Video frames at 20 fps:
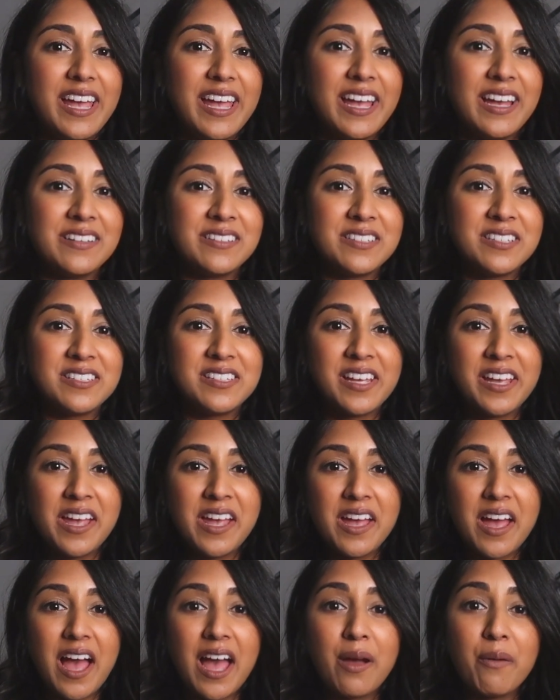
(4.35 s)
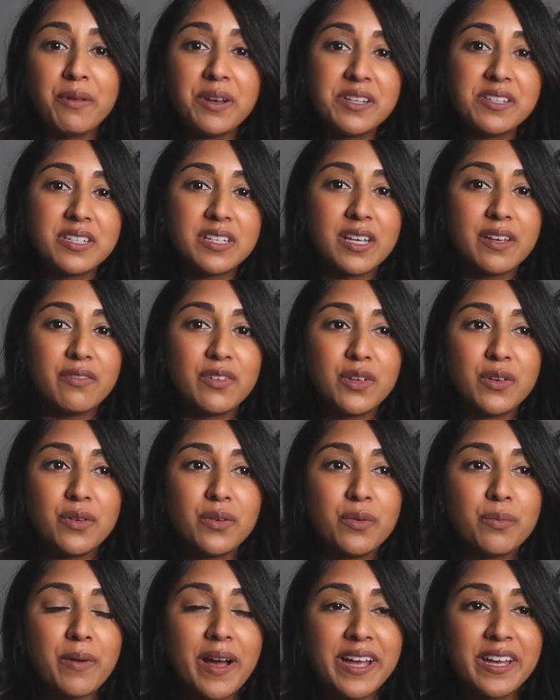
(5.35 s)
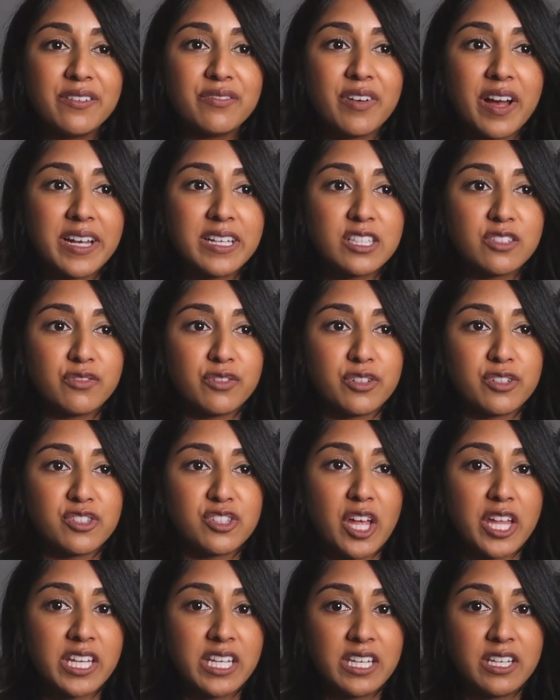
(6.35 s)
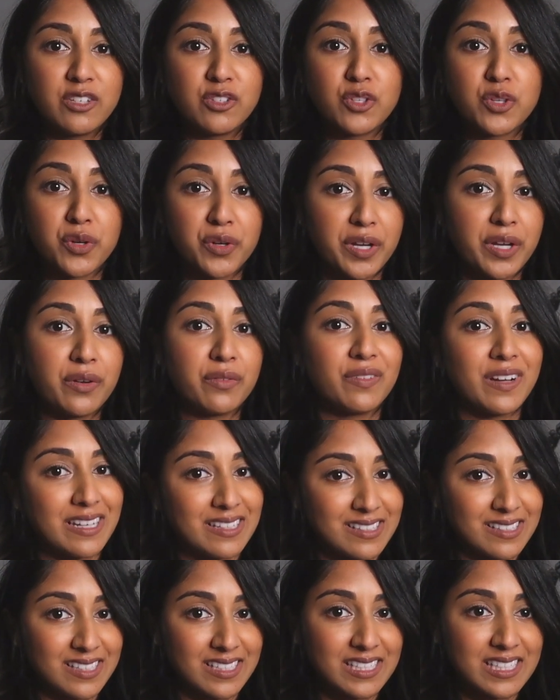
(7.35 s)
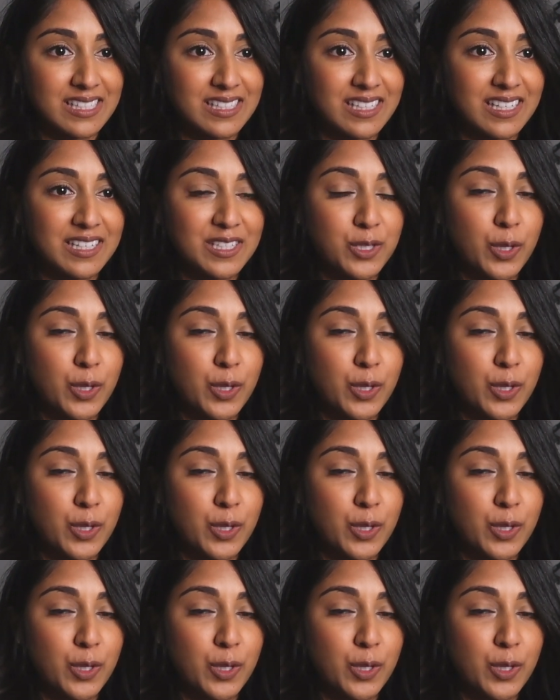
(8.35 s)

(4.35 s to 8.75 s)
and today I wanted to give you my advice for studying during residency.